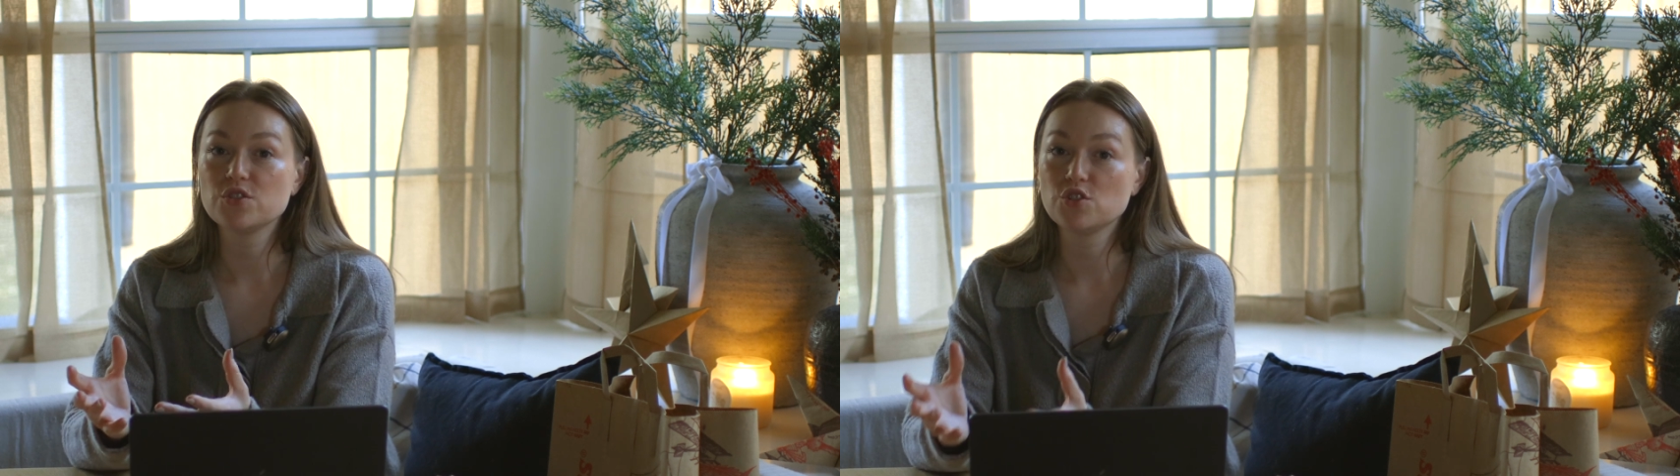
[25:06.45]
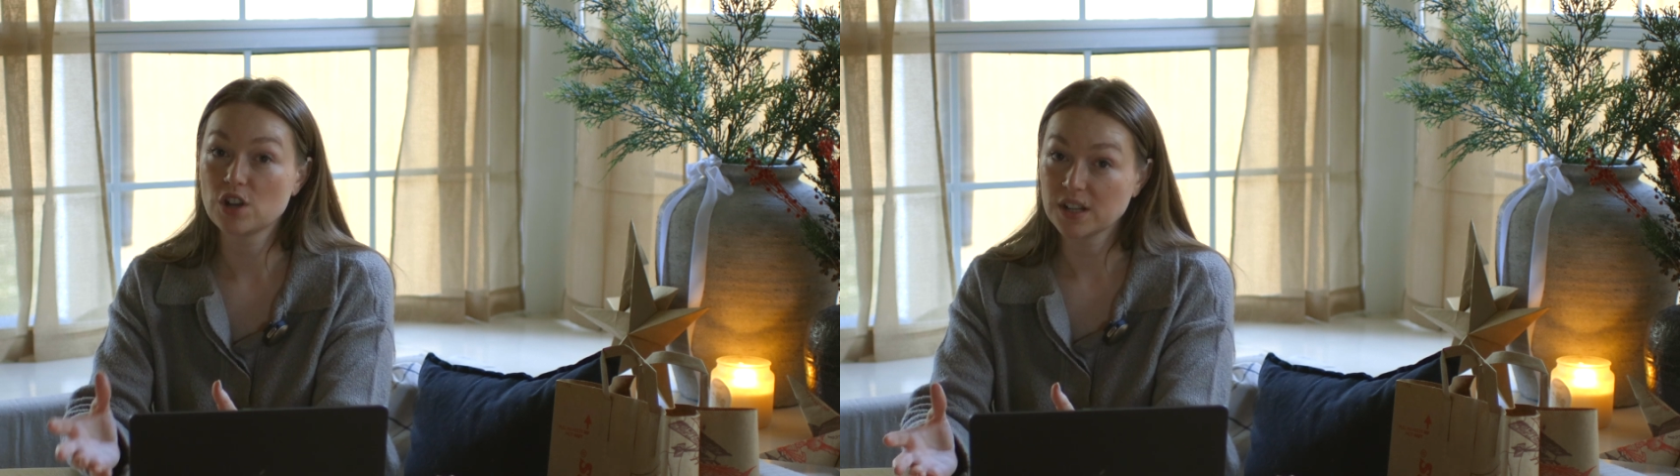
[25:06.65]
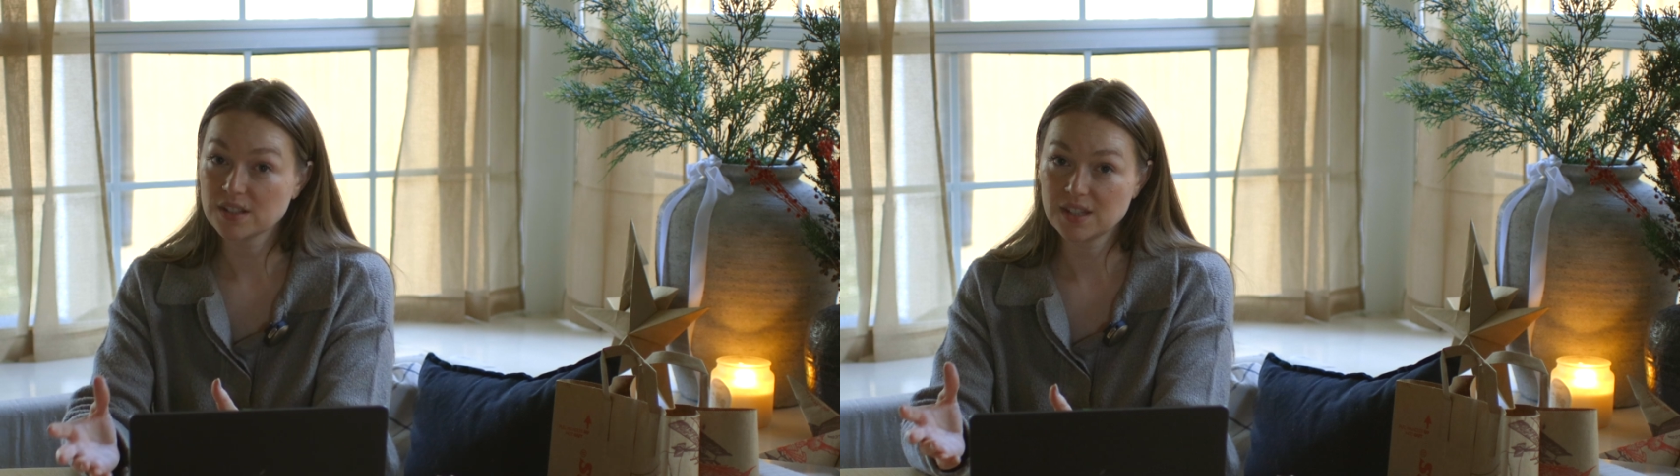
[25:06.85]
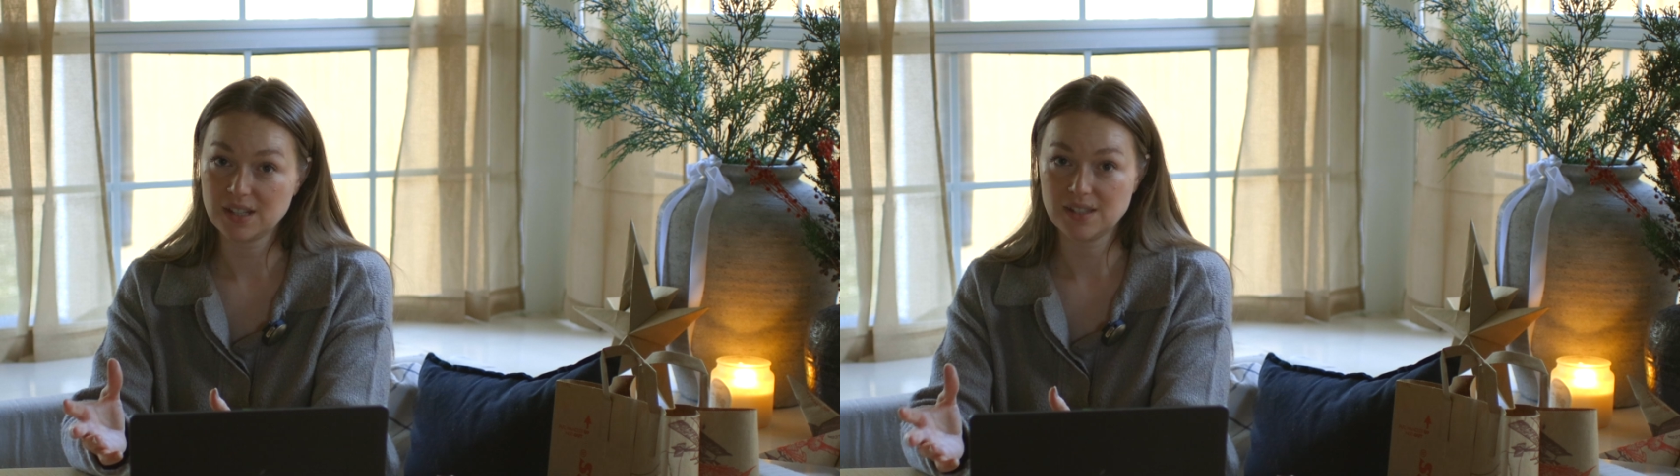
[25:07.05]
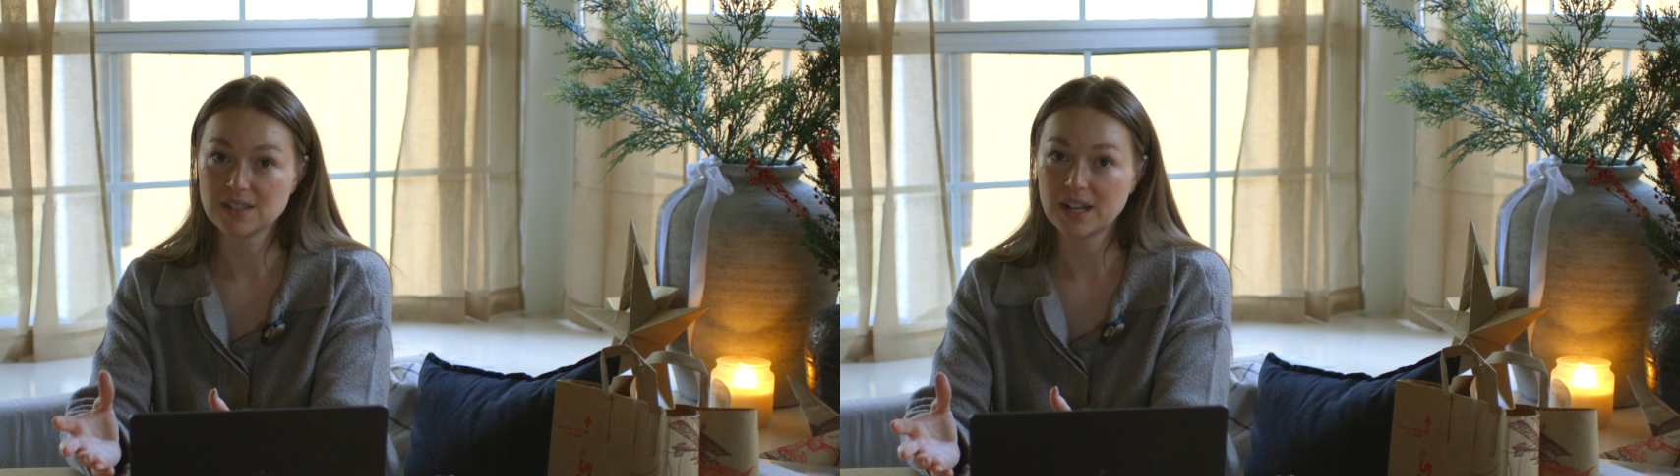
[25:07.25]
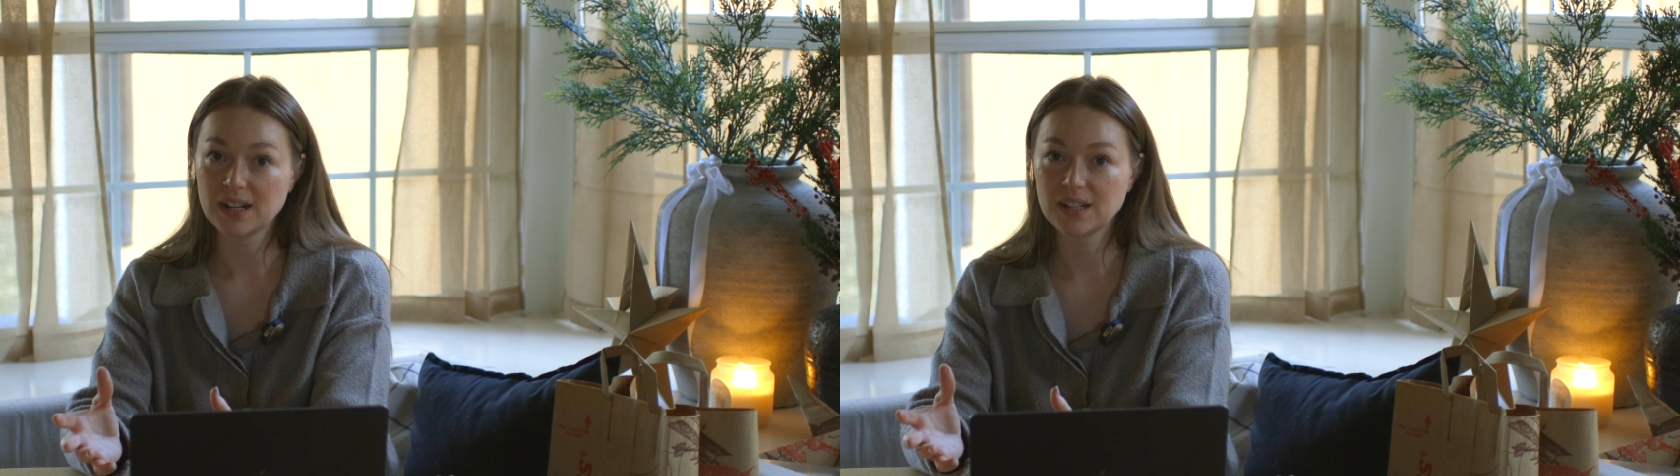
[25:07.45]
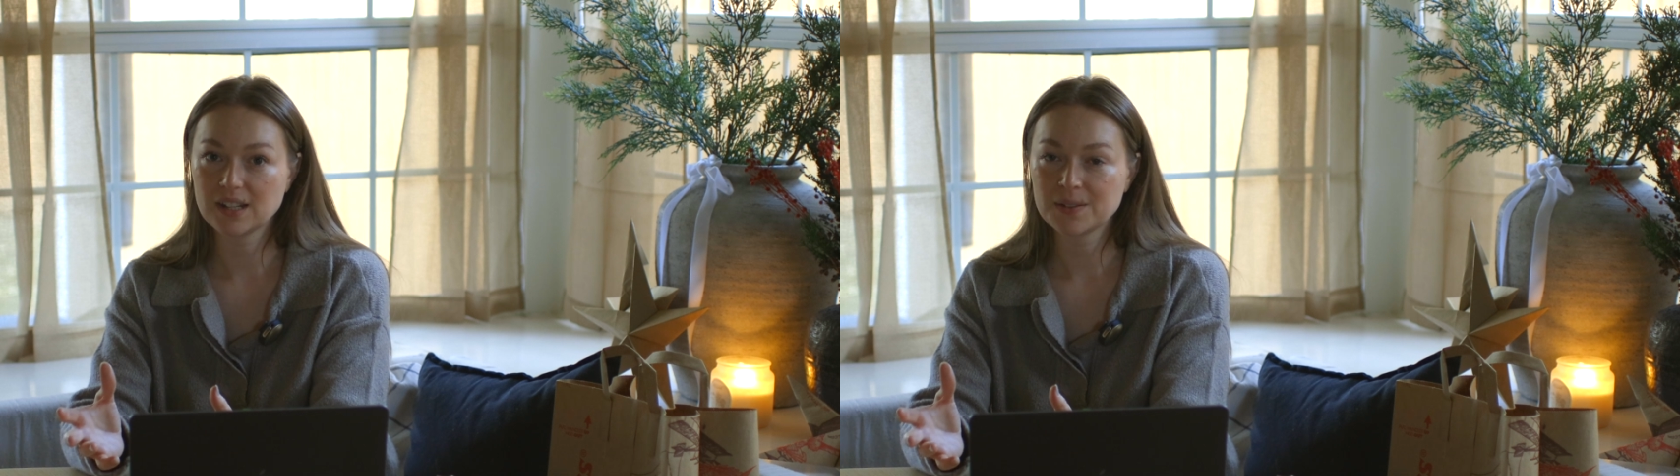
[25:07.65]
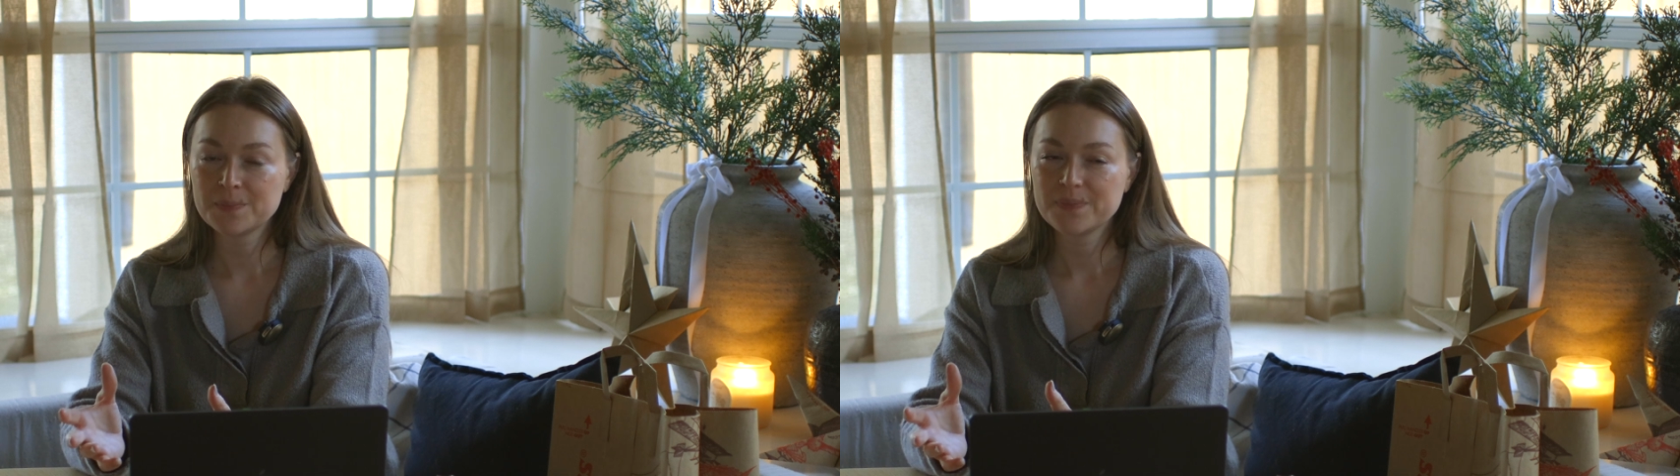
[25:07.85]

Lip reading: just the aesthetic.